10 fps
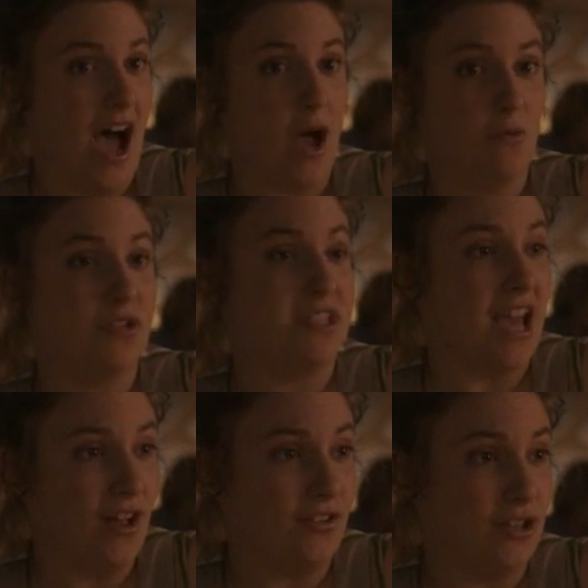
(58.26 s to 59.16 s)
I would
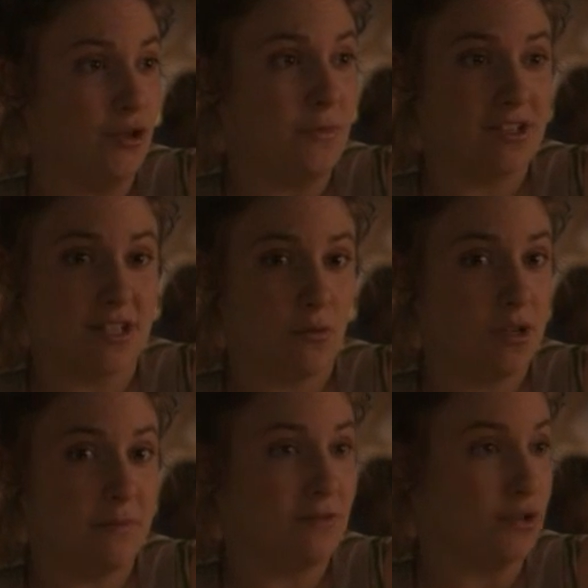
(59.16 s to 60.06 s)
tell you because I
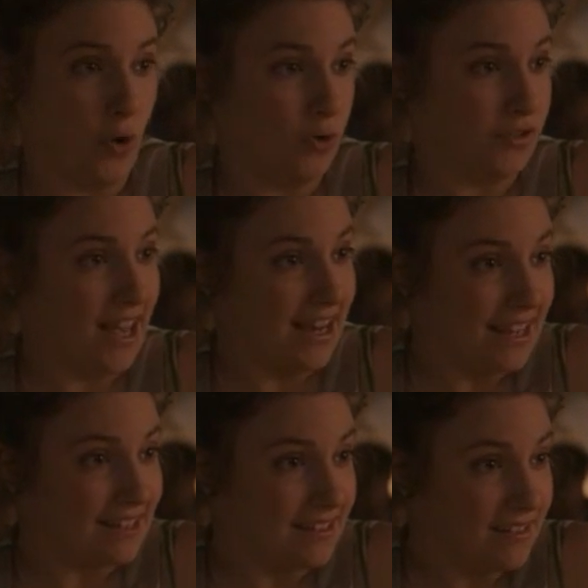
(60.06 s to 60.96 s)
wouldn't be able to hold that in.